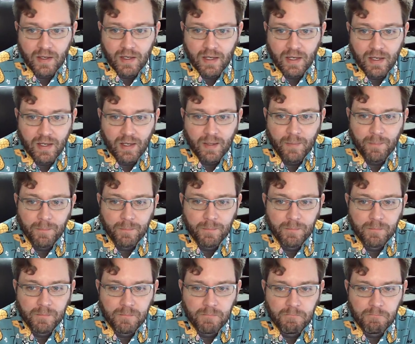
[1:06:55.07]
Yeah, I
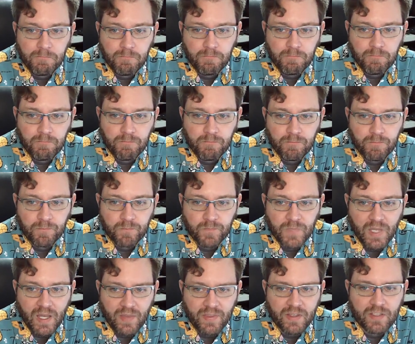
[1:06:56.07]

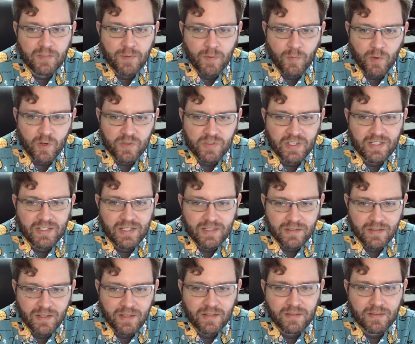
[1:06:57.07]
think it's gonna be more. 16
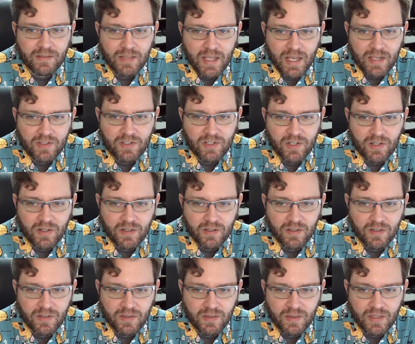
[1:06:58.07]
cents last year.
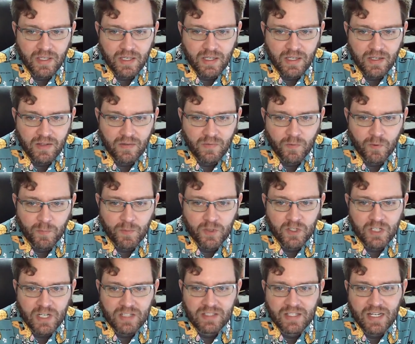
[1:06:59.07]
They were
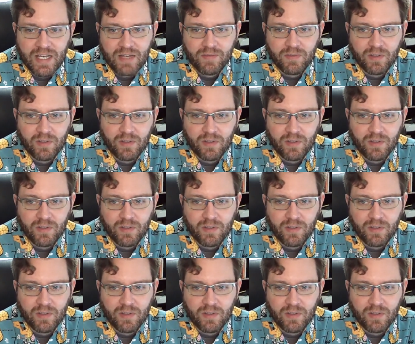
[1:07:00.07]
projected to have